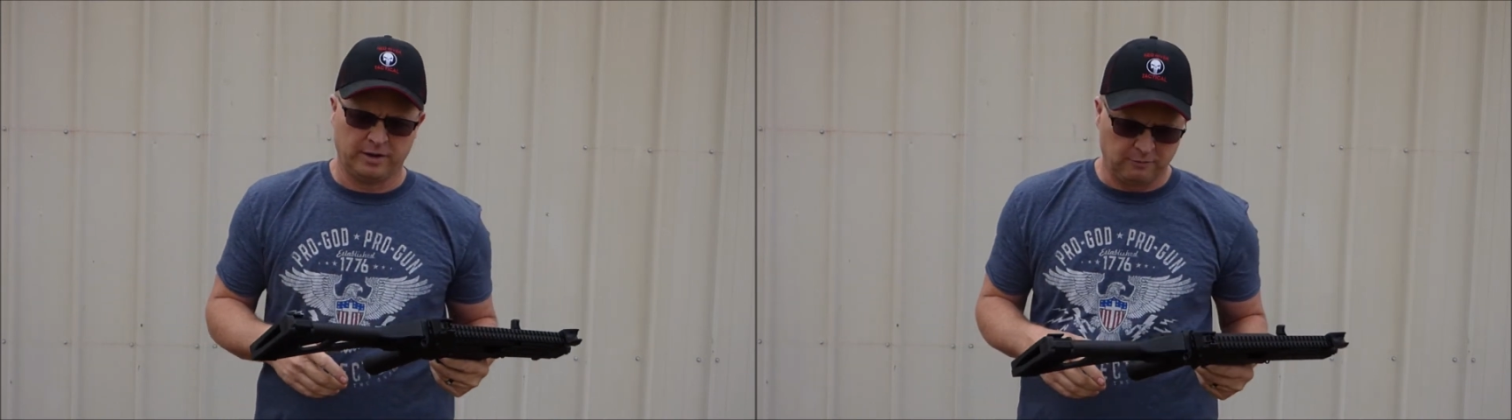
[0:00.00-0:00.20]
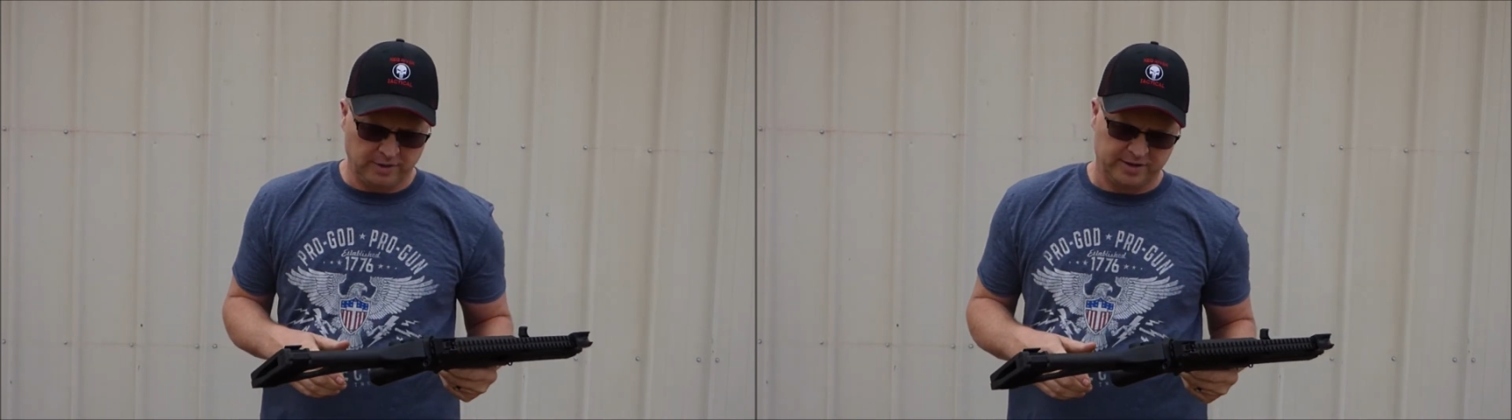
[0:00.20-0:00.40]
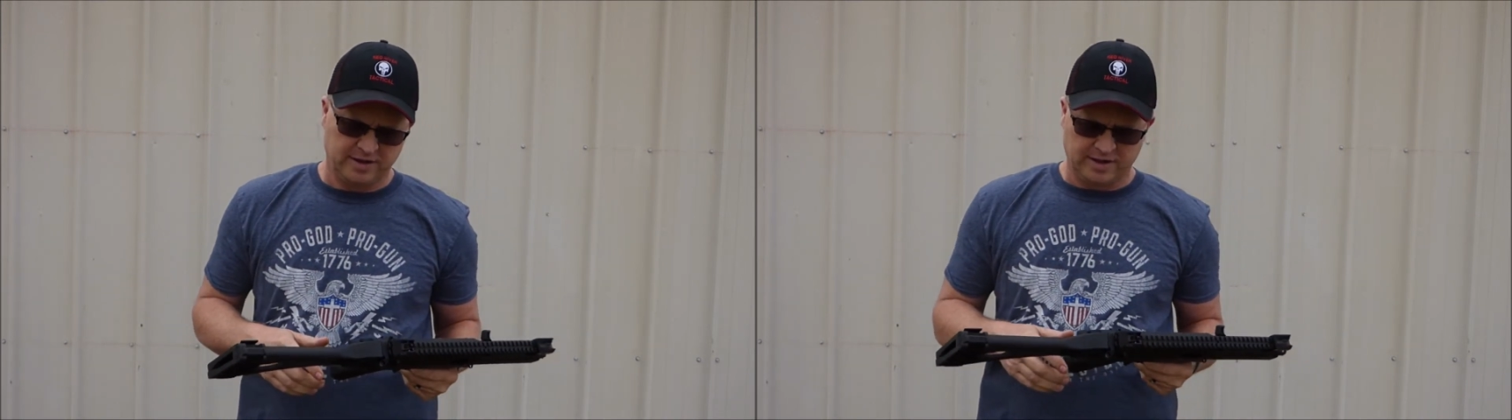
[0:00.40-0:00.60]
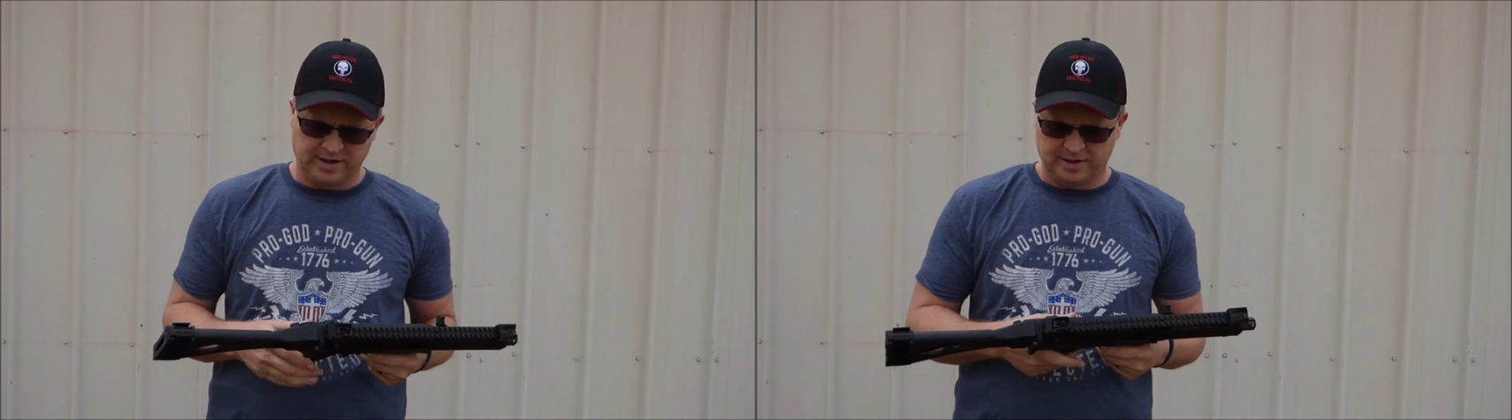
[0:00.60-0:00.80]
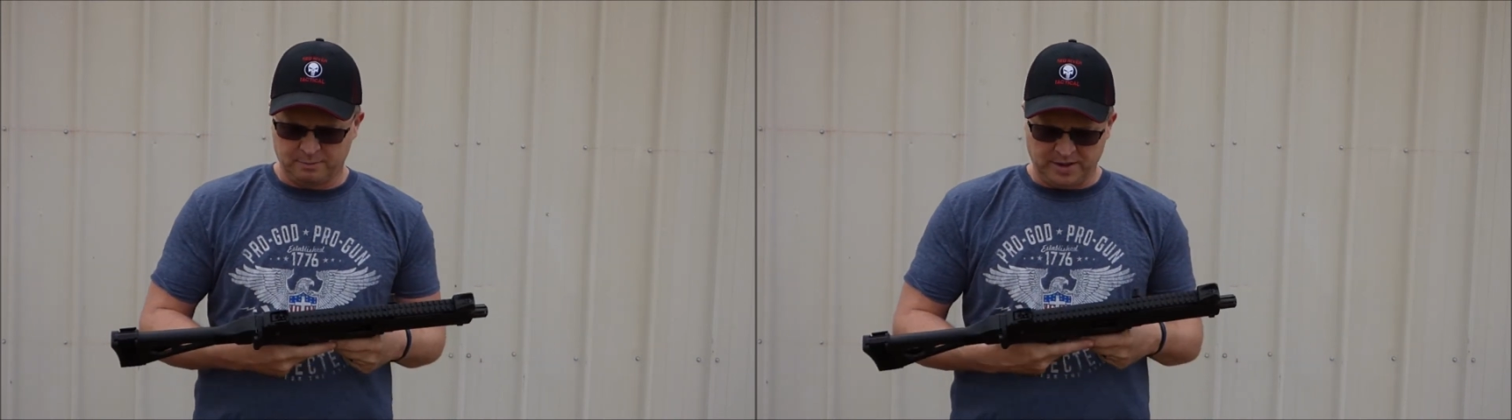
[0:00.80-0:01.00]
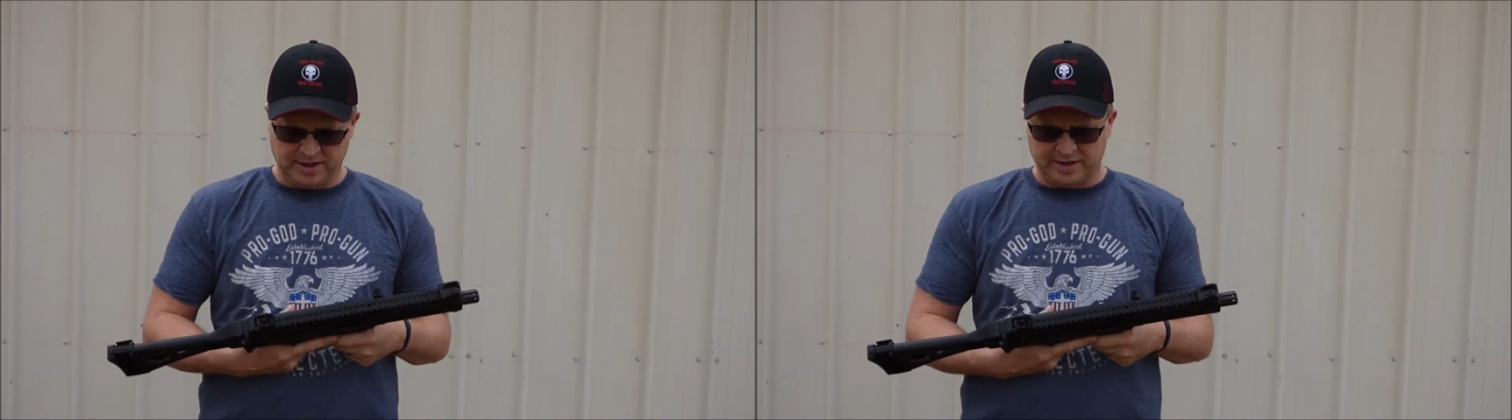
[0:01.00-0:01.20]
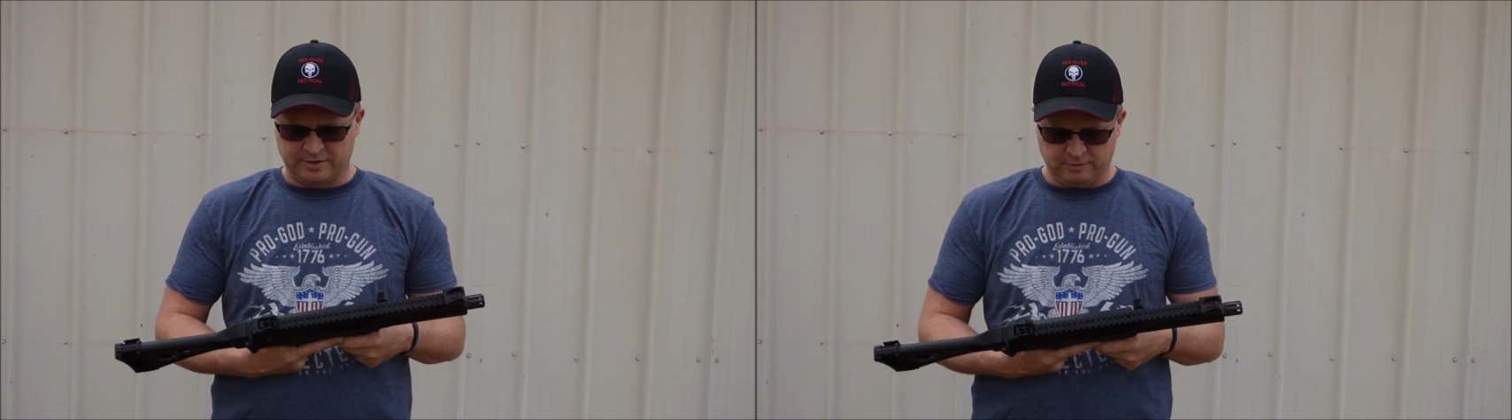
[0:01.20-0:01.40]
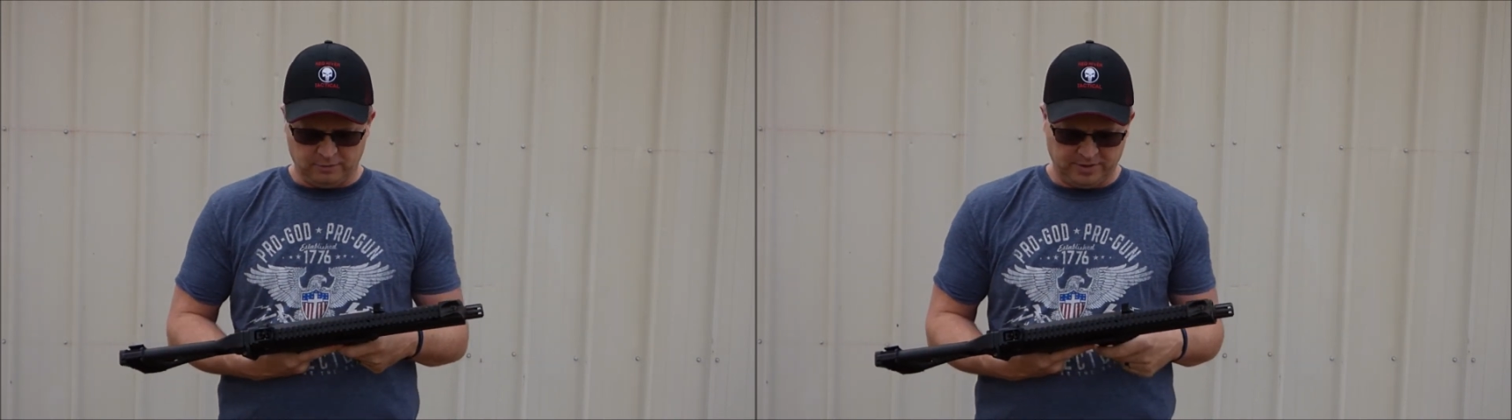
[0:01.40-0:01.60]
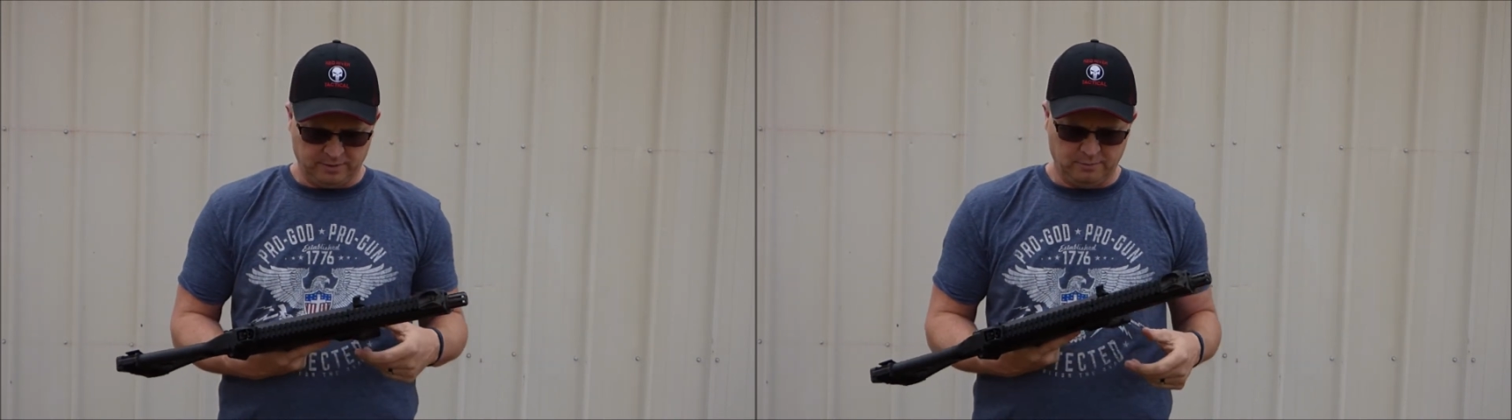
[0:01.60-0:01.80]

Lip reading: that red dot in and be accurate with it.